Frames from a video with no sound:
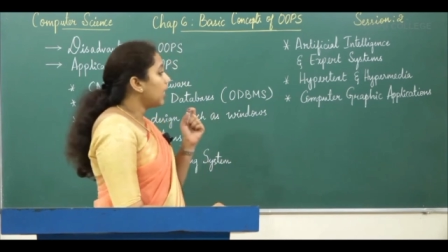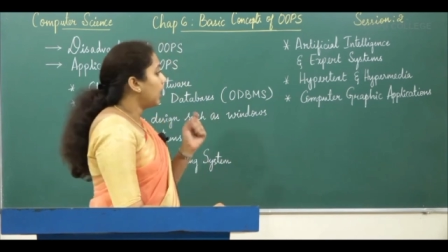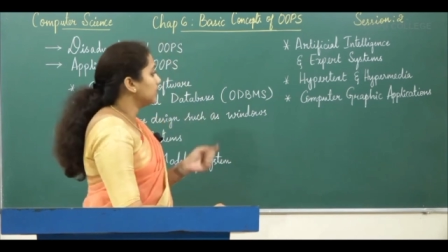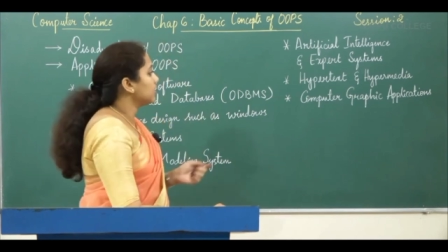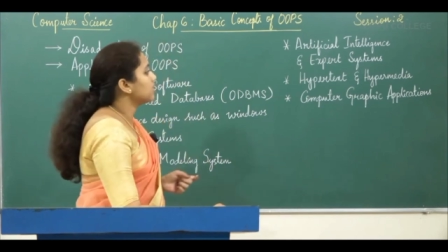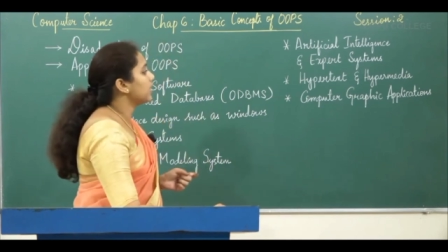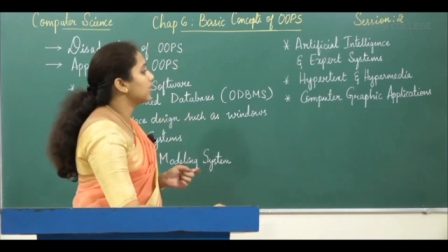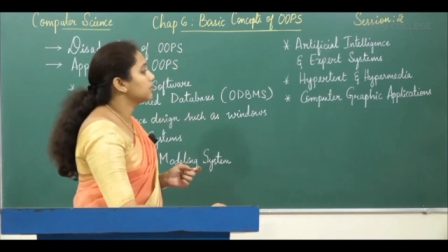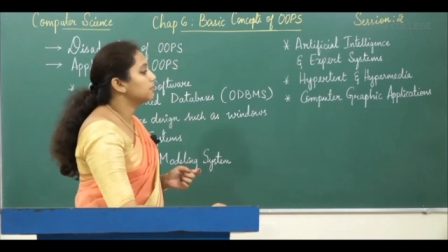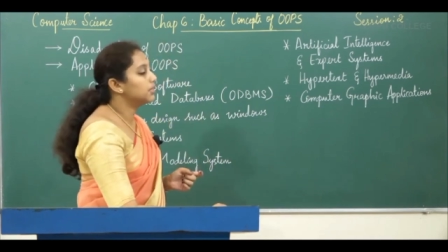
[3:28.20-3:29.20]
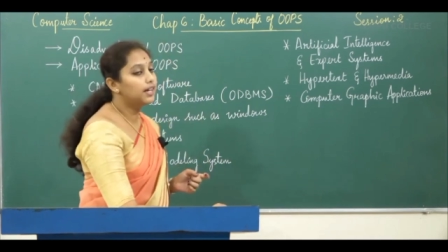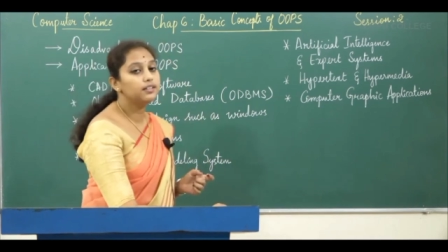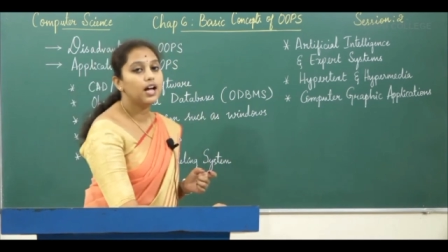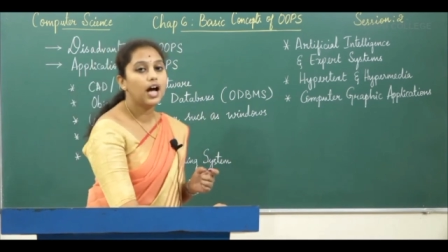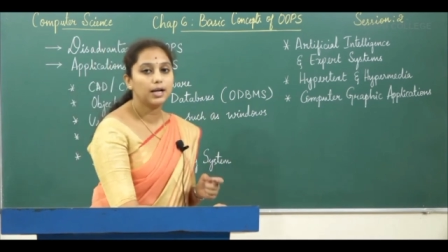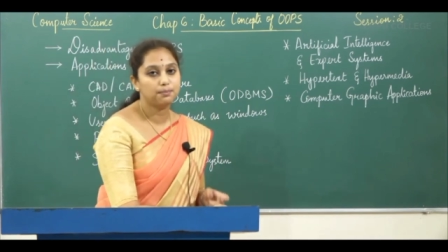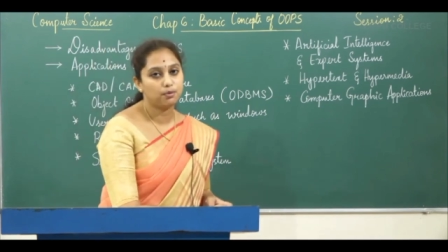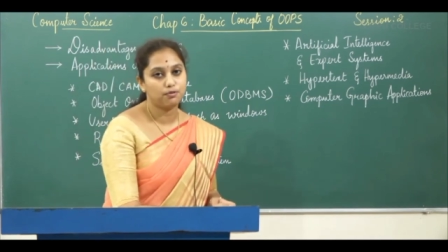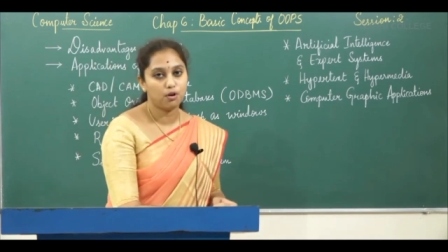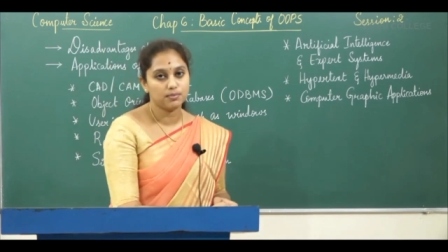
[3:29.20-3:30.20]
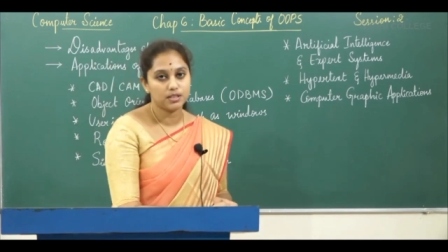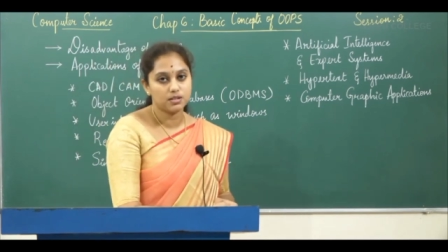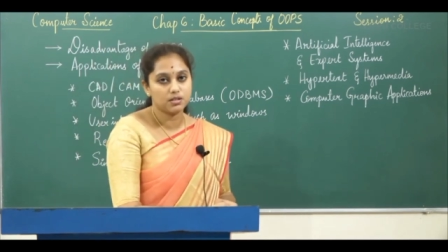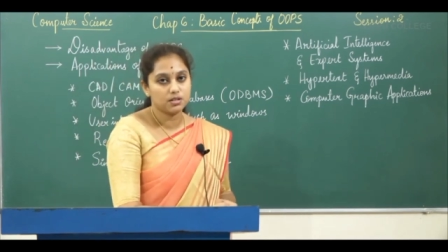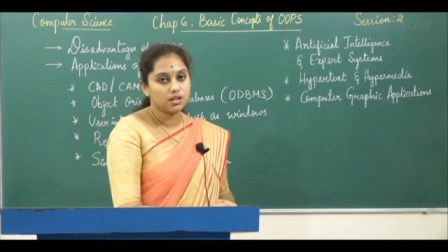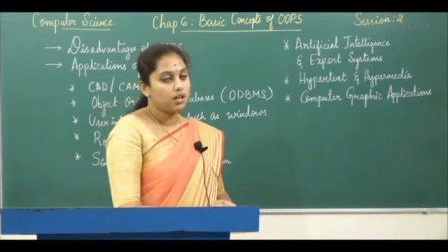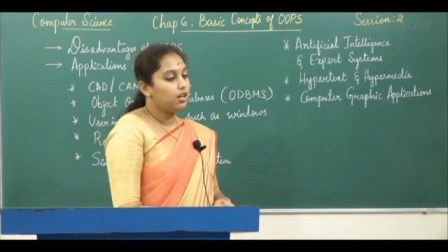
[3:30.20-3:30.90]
understandable and high performance.